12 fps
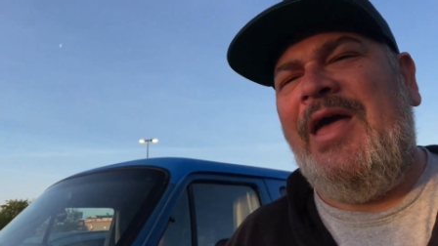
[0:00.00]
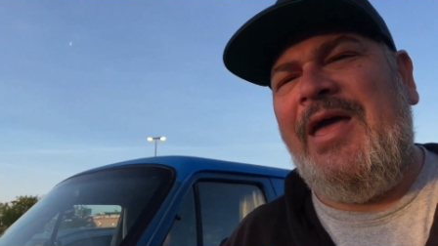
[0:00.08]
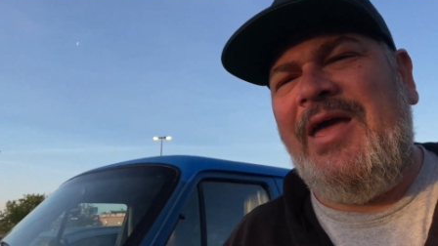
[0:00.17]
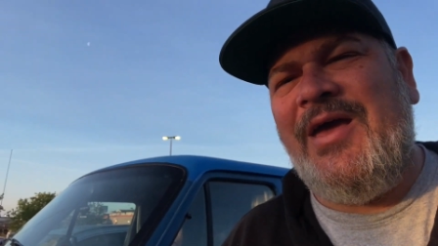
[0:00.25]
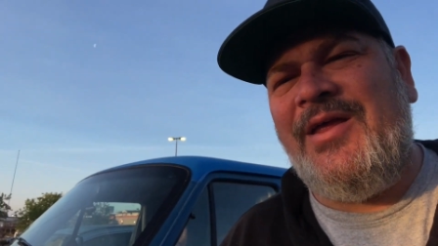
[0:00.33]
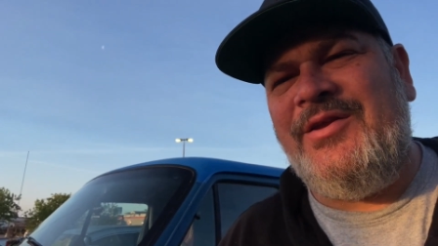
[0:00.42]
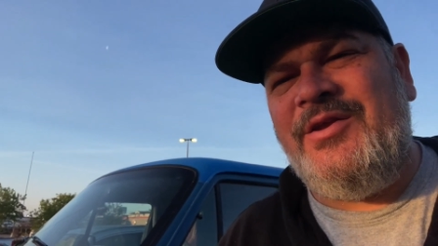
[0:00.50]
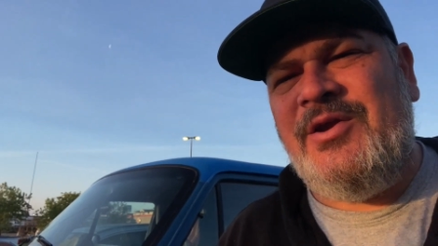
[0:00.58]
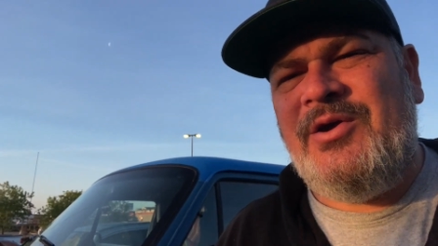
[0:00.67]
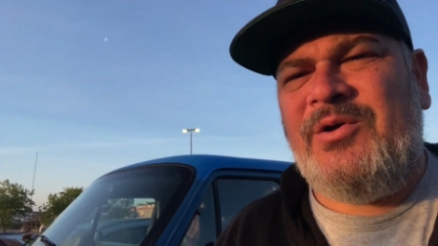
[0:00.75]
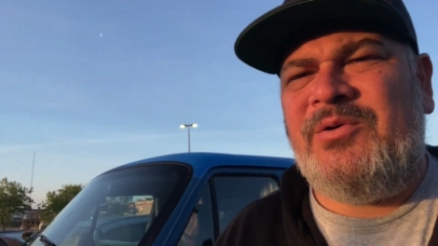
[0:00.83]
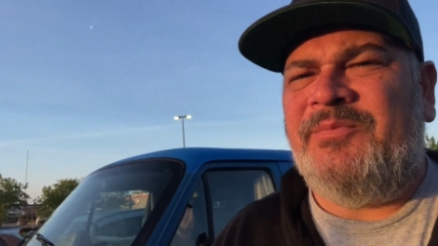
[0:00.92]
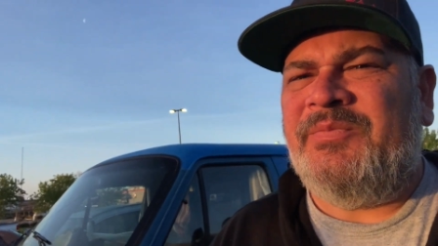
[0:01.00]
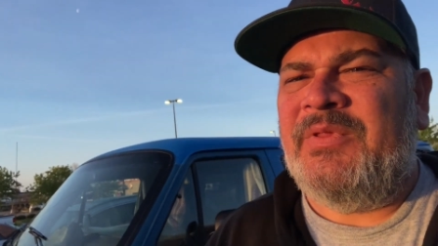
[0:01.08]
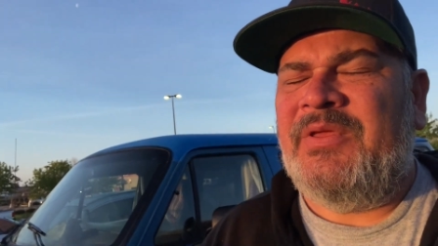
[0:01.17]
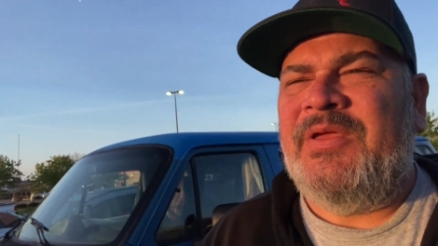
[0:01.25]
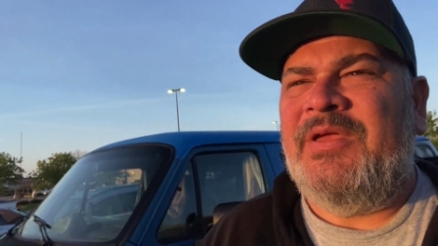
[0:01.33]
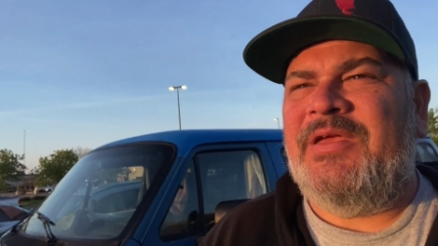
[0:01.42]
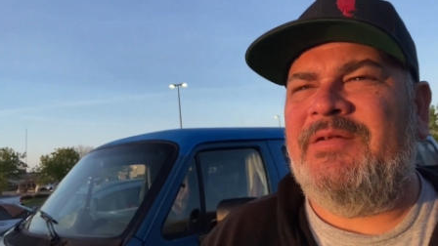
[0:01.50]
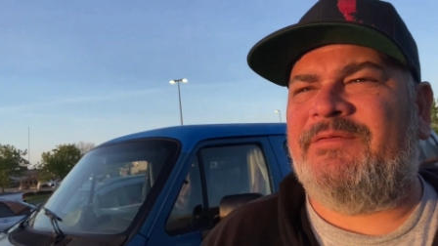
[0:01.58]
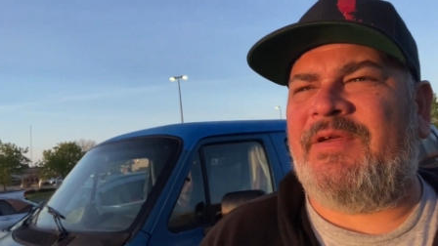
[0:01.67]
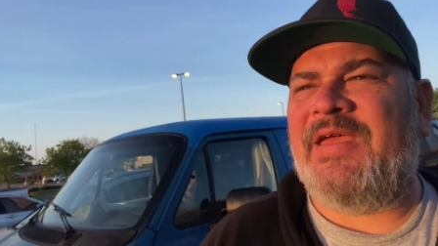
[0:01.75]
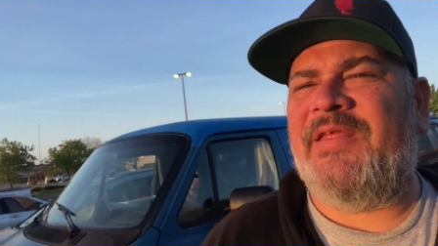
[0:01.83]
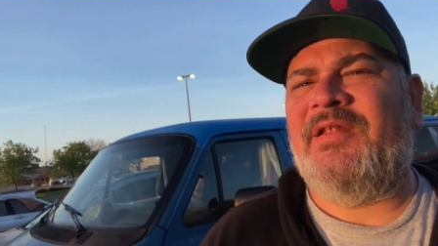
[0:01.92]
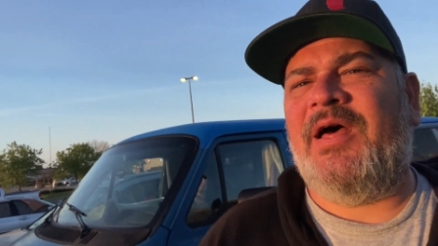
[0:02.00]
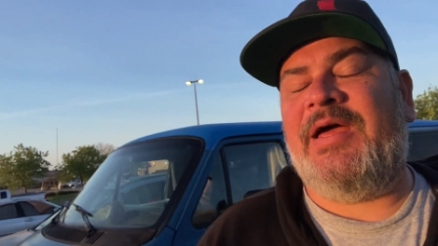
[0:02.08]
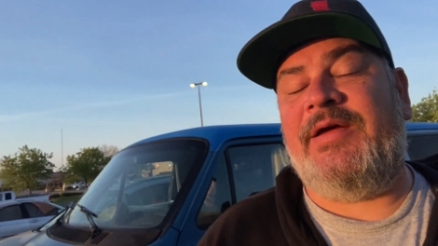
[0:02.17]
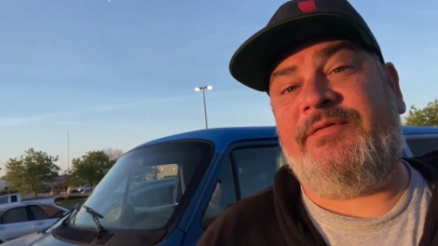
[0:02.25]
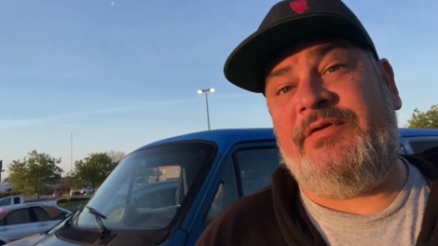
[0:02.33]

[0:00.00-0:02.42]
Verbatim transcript: And you know, in van life,